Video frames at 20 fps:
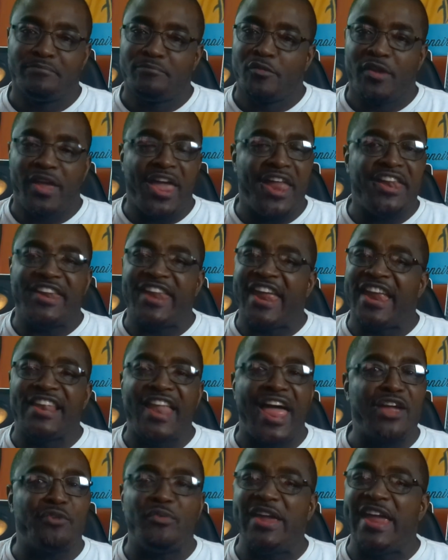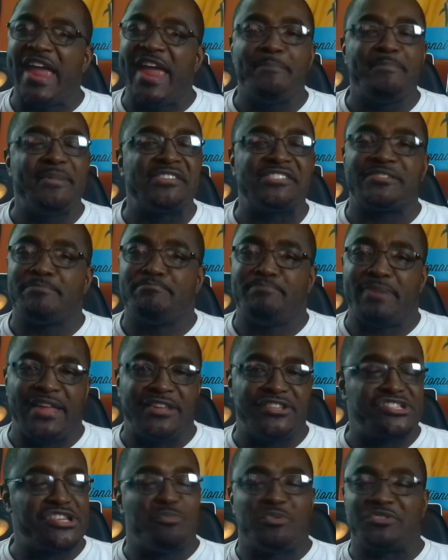And it ain't like we ain't miss a beat.
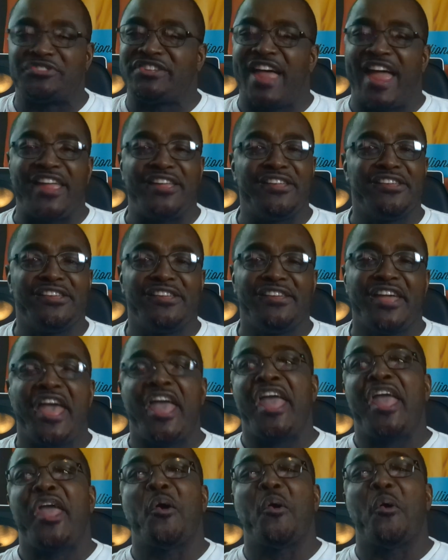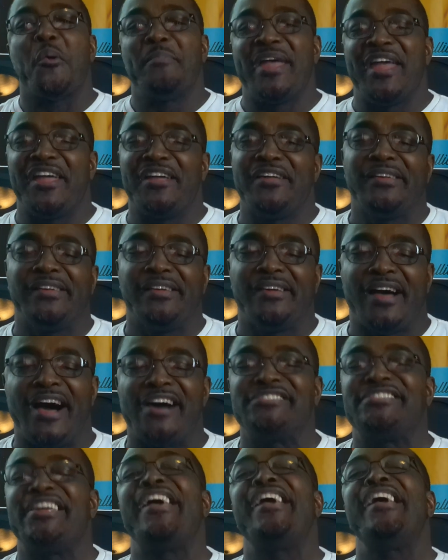She was like, hey, old man. I was
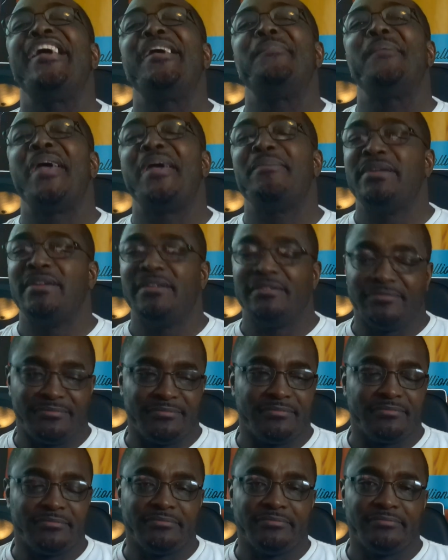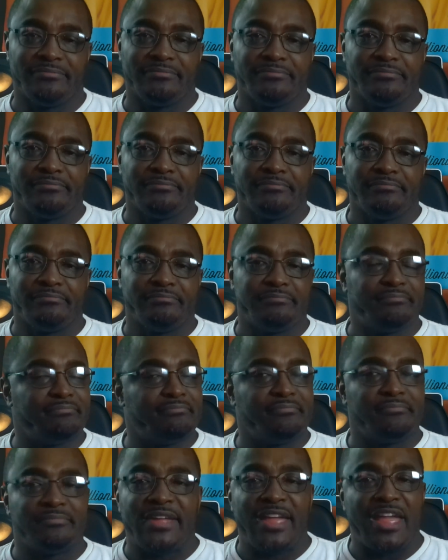like, hey, baby.
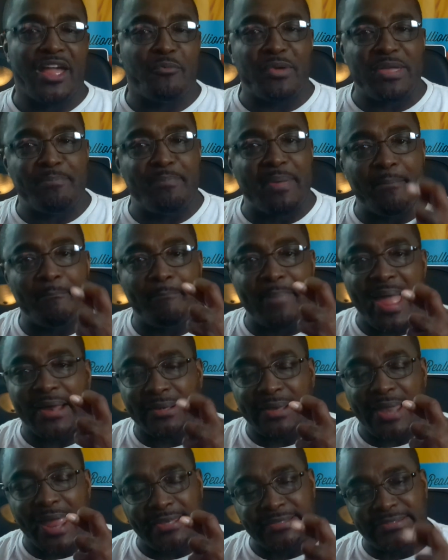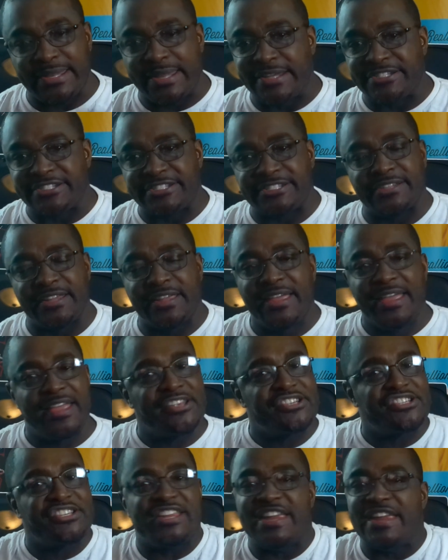And we've been back like this. And
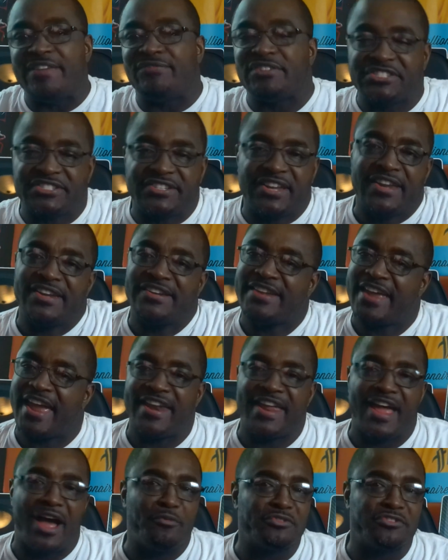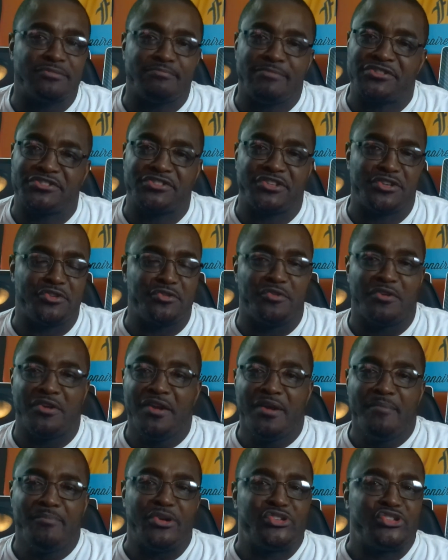she even said, Daddy, I was missing you.
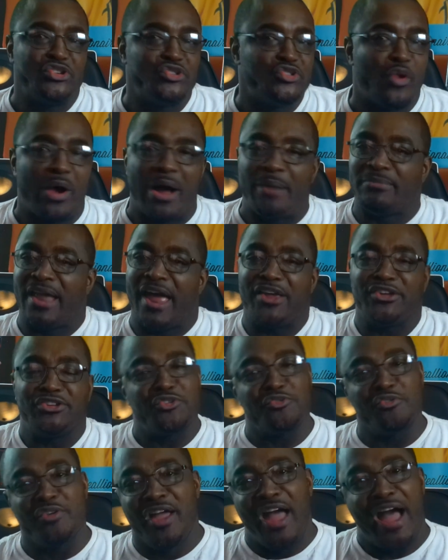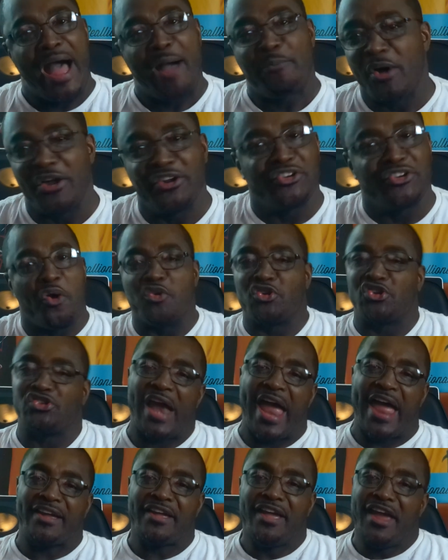But you know I'm like you. I wasn't
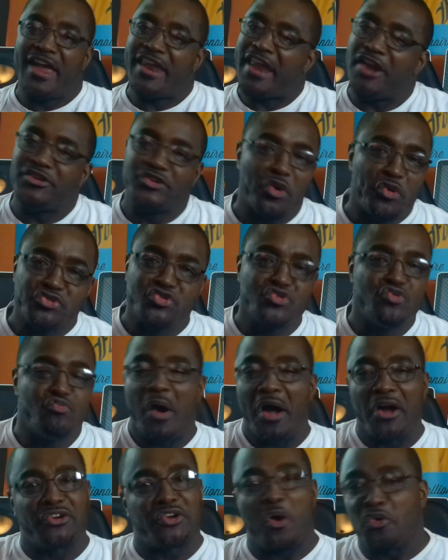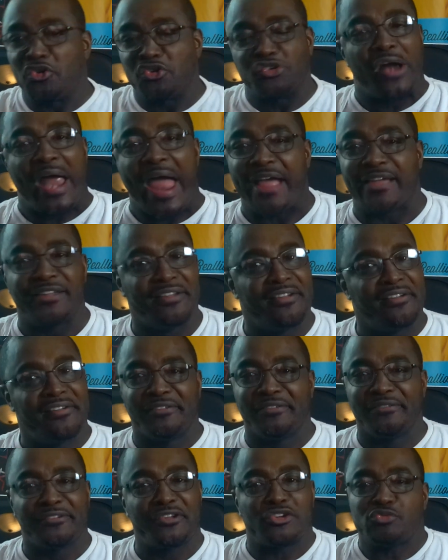crack. And I know you wasn't going to crack.
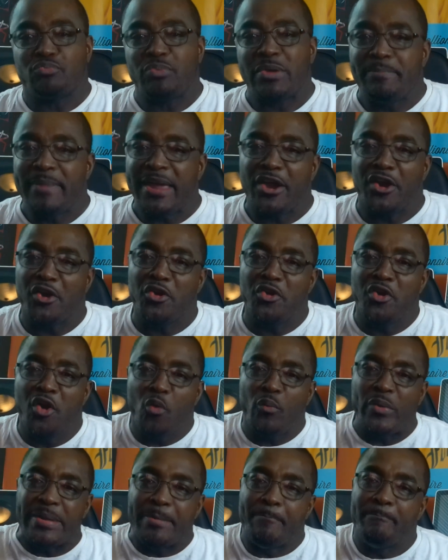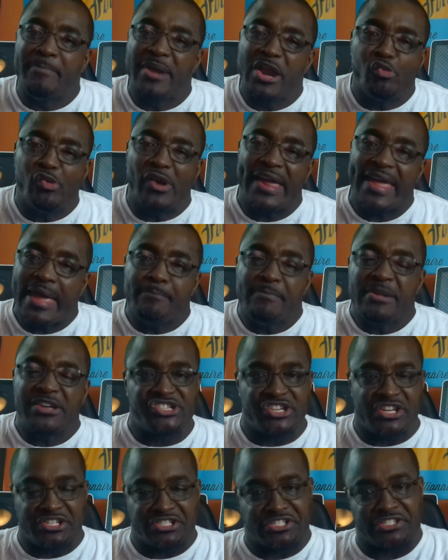Because we mirror
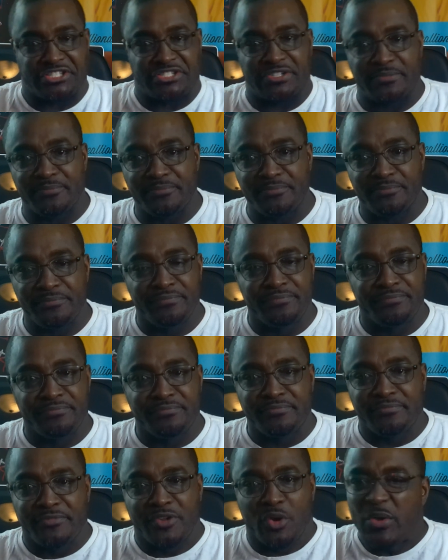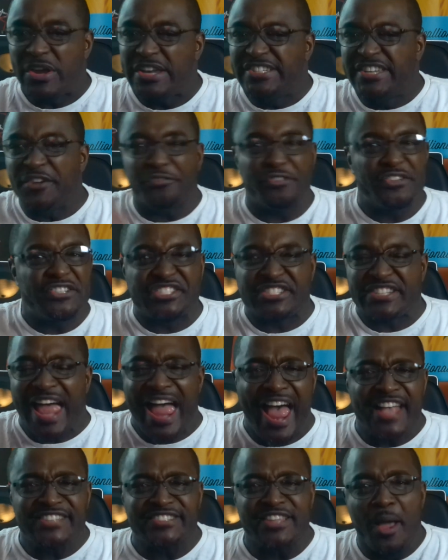images. We different
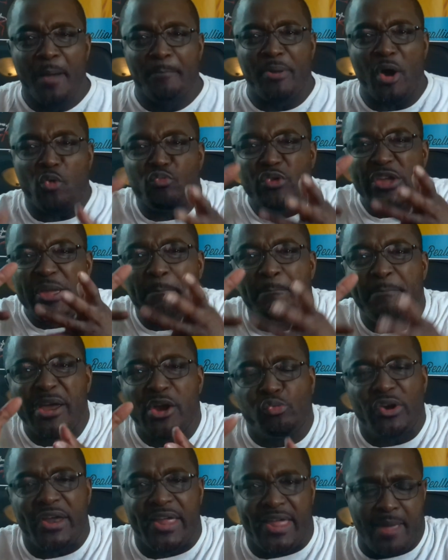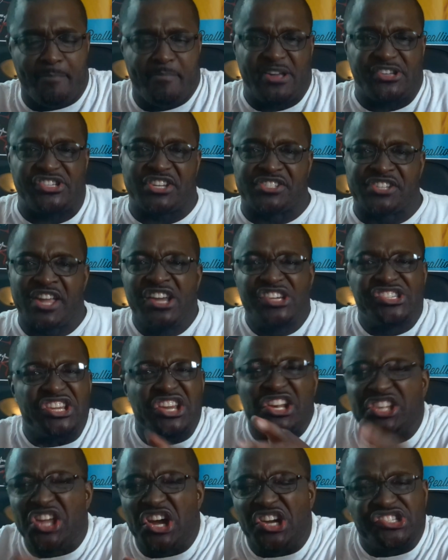signs, but we mirror images. She
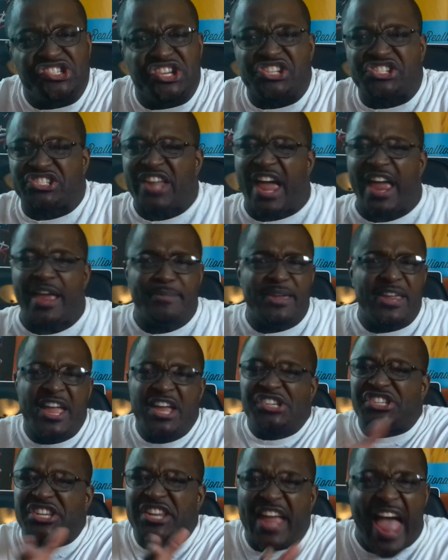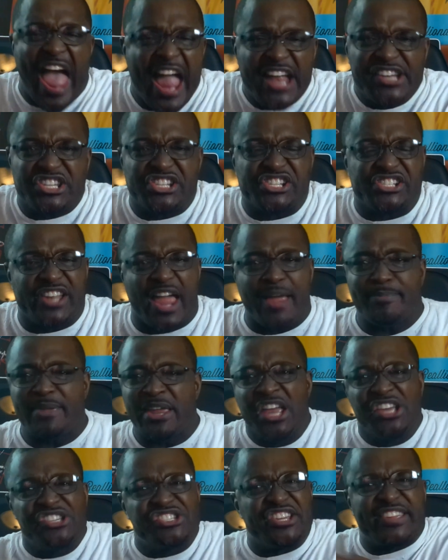looked just like me. She act just like me.
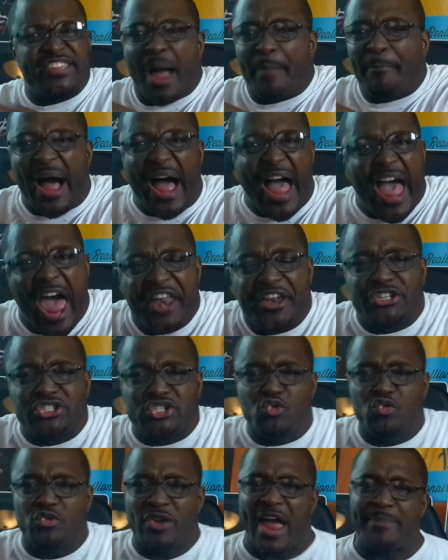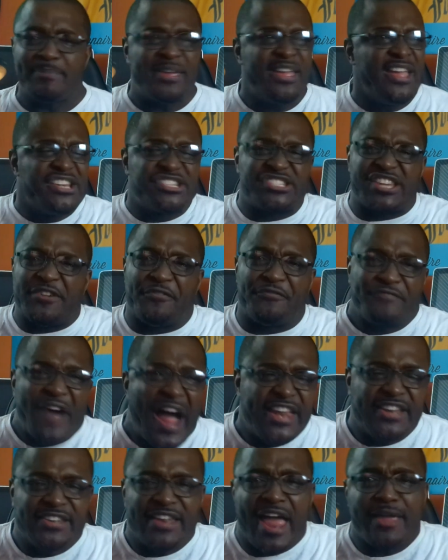She got my attitude like me. She
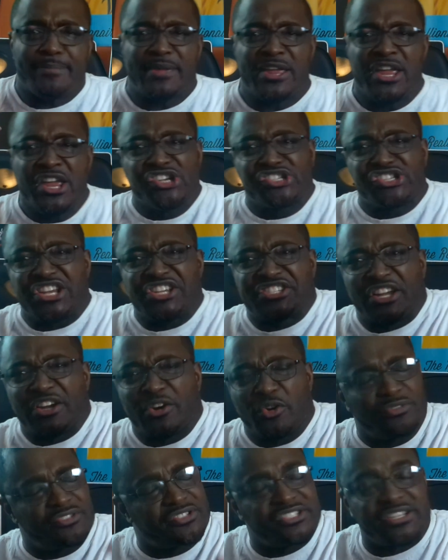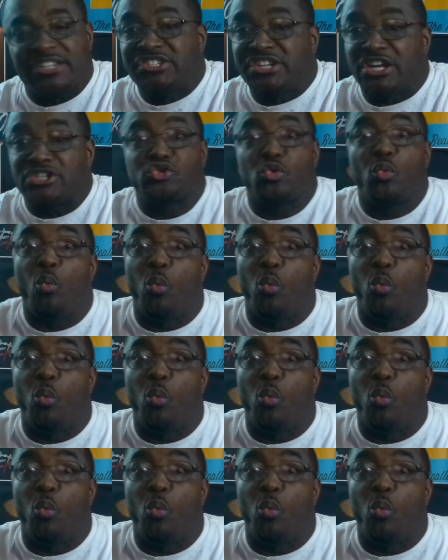fight like me. She just